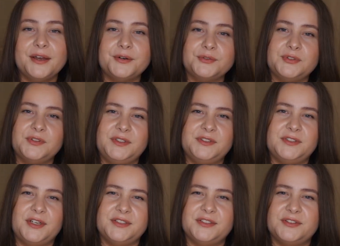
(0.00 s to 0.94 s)
And also the
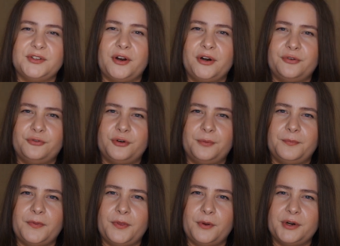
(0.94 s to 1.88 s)
sizes are
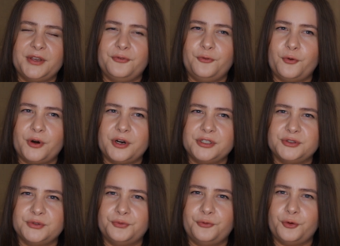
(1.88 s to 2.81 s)
from 34
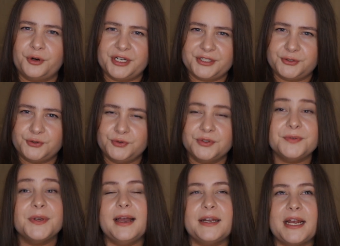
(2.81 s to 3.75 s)
to
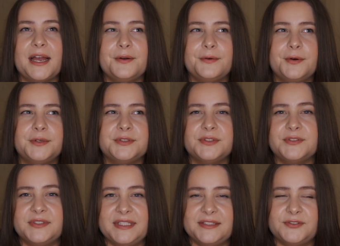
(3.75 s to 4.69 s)
42. And I've also
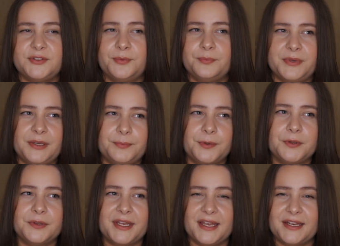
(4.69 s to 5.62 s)
seen some
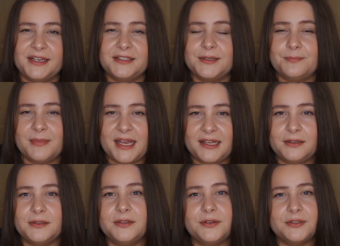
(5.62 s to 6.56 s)
people getting the
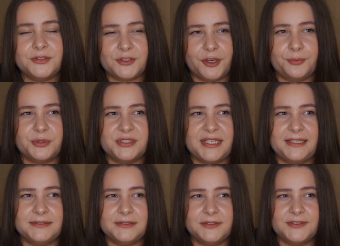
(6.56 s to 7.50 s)
male Cypre
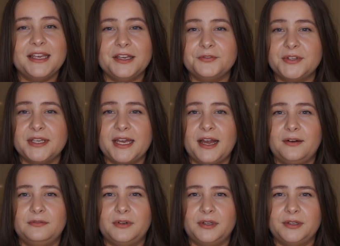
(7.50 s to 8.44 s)
sandals if they
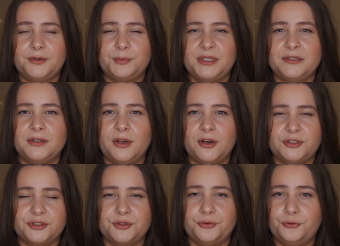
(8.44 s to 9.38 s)
have a little bit
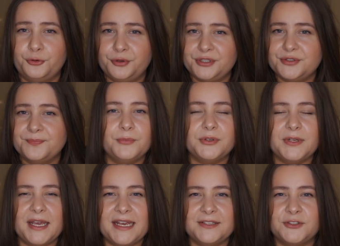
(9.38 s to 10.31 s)
larger foot. But
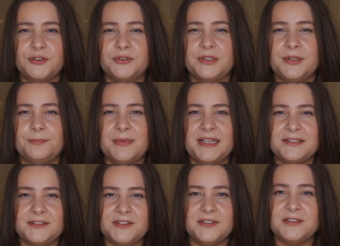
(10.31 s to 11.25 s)
the age on the
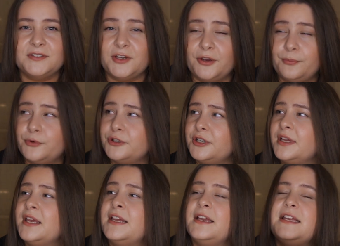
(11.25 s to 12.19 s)
men's
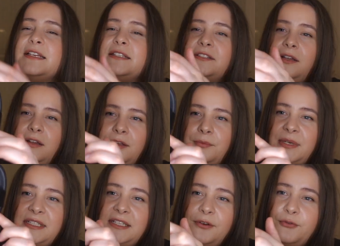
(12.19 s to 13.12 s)
Cypre is a little
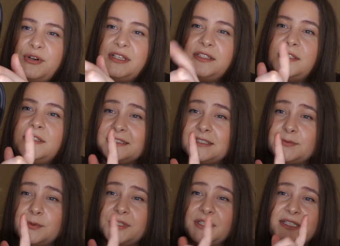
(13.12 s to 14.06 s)
bit different.
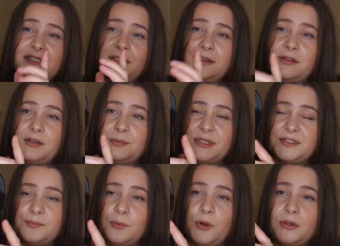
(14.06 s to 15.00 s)
This one is a little bit
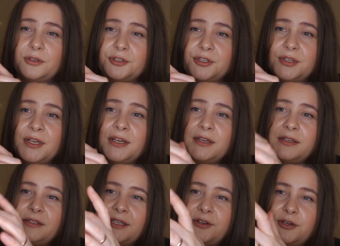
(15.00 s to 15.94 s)
smaller.
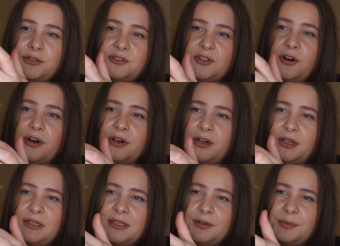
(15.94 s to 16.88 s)
The cuts are
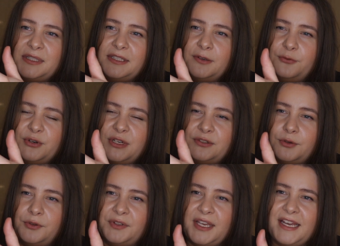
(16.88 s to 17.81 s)
a little bit different
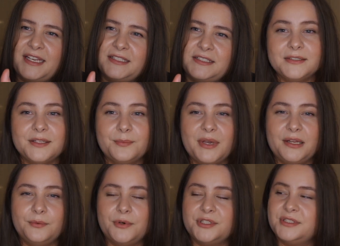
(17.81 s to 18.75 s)
on the age. The
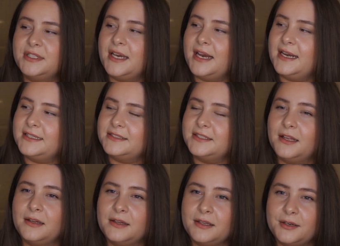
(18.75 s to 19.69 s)
male version has
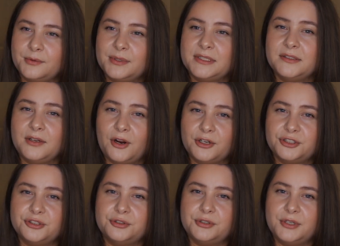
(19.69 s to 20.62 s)
a little bit
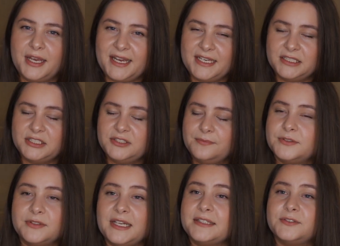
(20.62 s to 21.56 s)
larger age.
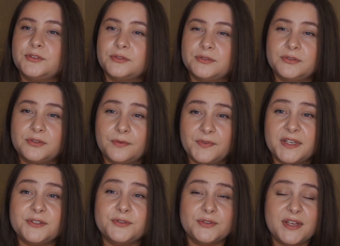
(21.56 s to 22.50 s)
So that's also
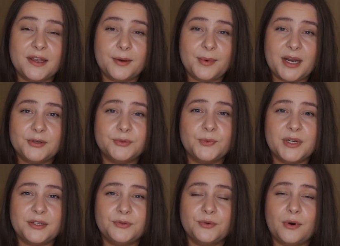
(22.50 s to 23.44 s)
something to think about
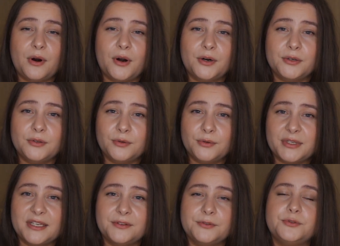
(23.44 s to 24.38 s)
when you are
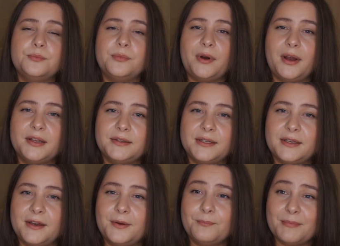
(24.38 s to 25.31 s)
looking to buy
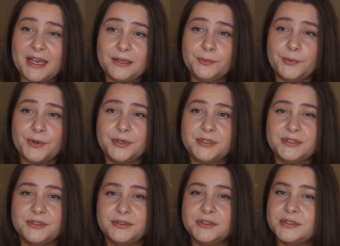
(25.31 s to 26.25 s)
the male
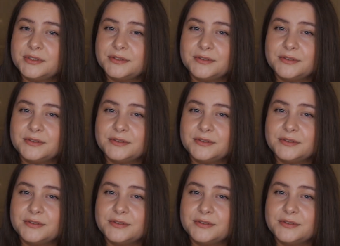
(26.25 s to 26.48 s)
version